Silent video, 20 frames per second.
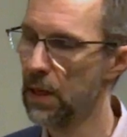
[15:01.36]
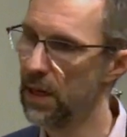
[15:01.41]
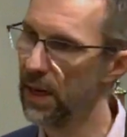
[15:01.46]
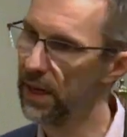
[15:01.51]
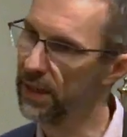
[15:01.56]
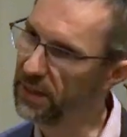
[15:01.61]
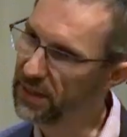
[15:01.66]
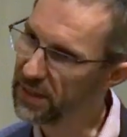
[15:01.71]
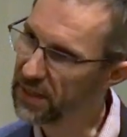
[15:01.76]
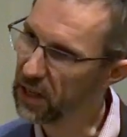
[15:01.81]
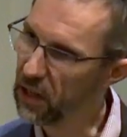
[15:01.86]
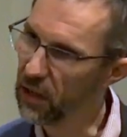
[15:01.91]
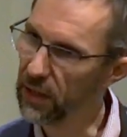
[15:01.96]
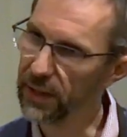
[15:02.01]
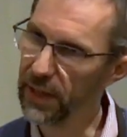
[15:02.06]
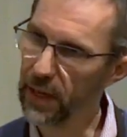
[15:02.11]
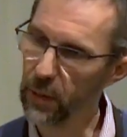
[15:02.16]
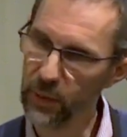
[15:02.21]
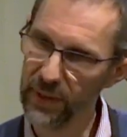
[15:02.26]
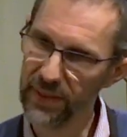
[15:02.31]
And it's like
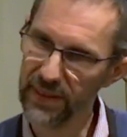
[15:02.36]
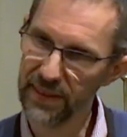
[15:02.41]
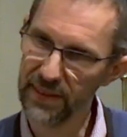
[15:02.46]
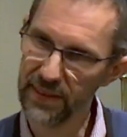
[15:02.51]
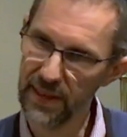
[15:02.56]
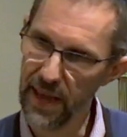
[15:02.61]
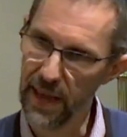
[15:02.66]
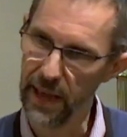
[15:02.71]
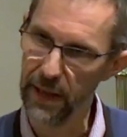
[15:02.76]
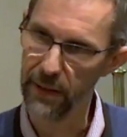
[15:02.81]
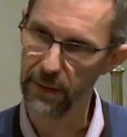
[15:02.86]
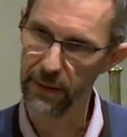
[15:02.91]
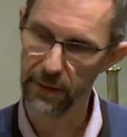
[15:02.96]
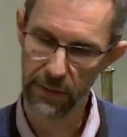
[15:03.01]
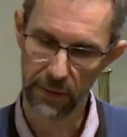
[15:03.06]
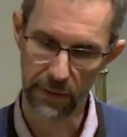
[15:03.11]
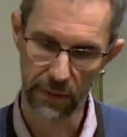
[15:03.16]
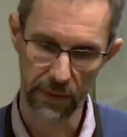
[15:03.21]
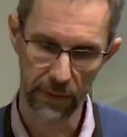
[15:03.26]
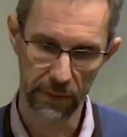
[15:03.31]
that with
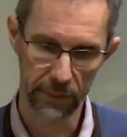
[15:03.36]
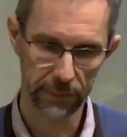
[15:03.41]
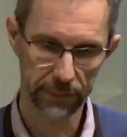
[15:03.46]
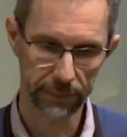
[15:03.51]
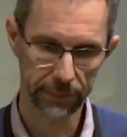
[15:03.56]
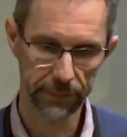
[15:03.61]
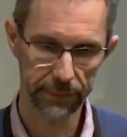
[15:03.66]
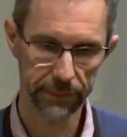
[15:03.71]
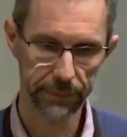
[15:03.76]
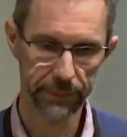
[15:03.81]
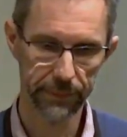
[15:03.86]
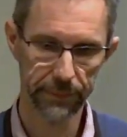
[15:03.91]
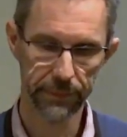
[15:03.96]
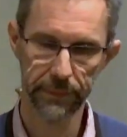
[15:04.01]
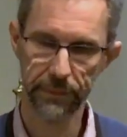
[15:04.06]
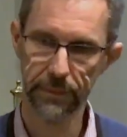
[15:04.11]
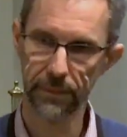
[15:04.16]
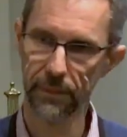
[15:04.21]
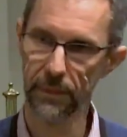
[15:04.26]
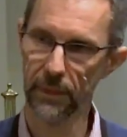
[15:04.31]
death.
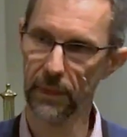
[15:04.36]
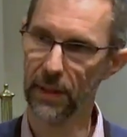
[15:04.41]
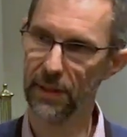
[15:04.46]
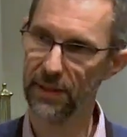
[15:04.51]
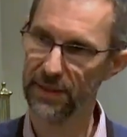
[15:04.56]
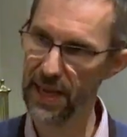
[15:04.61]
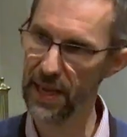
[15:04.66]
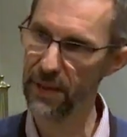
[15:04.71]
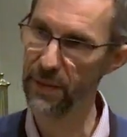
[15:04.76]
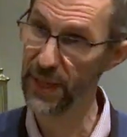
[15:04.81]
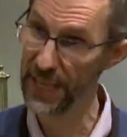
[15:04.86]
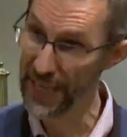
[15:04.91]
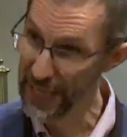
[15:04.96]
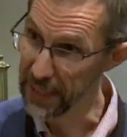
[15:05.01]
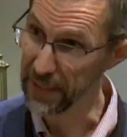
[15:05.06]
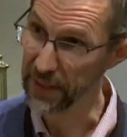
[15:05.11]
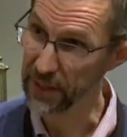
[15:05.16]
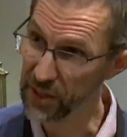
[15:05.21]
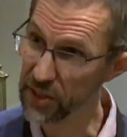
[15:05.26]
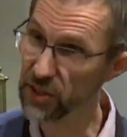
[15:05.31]
Death
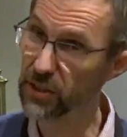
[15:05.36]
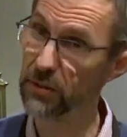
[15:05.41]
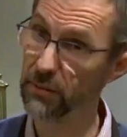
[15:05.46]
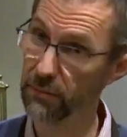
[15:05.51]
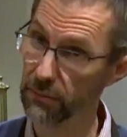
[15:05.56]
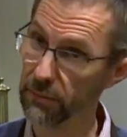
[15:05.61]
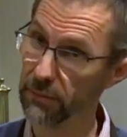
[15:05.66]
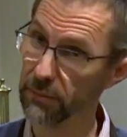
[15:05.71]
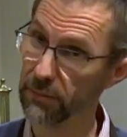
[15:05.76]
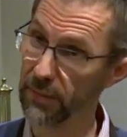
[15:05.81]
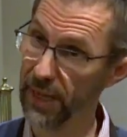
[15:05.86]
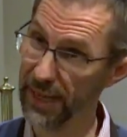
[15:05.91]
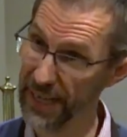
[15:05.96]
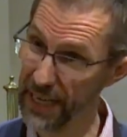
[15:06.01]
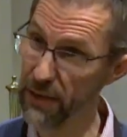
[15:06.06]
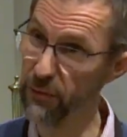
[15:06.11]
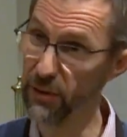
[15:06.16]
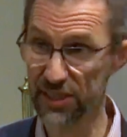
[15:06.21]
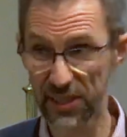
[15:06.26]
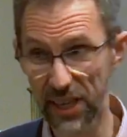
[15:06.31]
is an
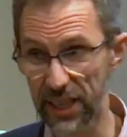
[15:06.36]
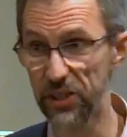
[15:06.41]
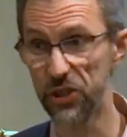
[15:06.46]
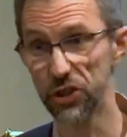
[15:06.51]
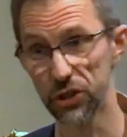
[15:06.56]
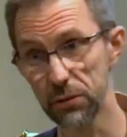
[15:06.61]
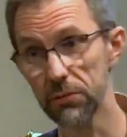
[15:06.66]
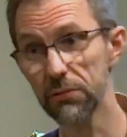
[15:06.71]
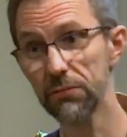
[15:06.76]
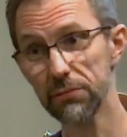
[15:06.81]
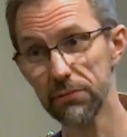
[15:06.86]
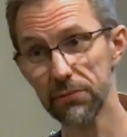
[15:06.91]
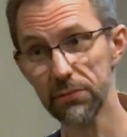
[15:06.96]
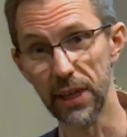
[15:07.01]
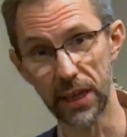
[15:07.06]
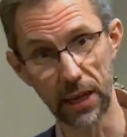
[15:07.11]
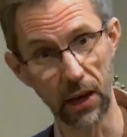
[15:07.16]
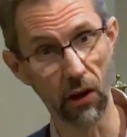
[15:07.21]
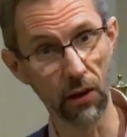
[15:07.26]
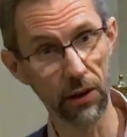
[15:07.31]
irritation
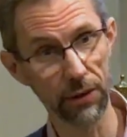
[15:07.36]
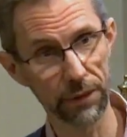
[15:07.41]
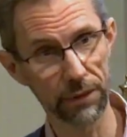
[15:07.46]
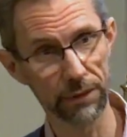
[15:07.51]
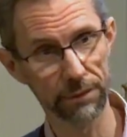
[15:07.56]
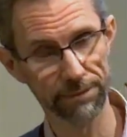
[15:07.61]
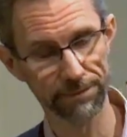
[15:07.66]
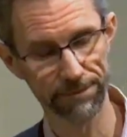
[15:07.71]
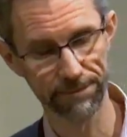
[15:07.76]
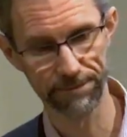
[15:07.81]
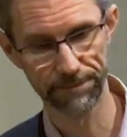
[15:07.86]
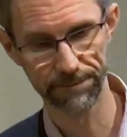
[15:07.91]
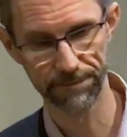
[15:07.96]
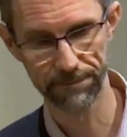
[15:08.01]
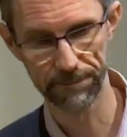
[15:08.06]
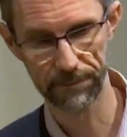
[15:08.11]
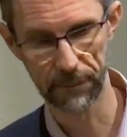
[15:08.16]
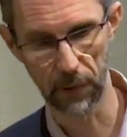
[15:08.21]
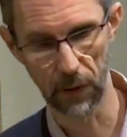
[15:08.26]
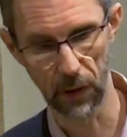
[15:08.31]
in life,
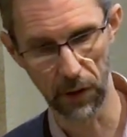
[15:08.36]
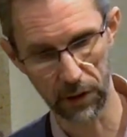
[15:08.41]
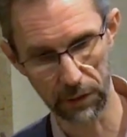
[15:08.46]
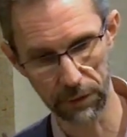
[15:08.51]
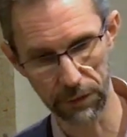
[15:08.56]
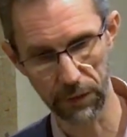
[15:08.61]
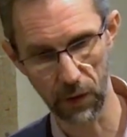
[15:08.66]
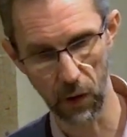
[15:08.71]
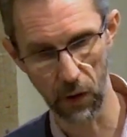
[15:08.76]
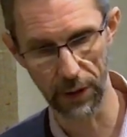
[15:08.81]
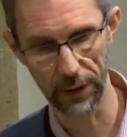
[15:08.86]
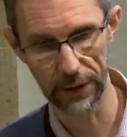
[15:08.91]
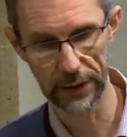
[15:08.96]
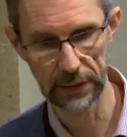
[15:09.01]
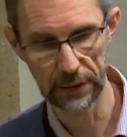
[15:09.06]
like a fly.